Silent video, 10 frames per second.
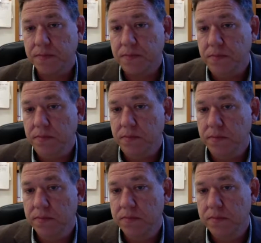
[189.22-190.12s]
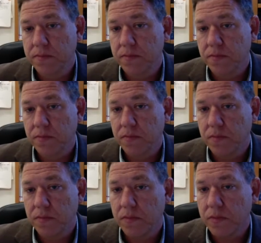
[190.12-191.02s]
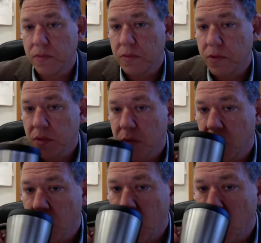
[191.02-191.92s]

The person shown says nothing.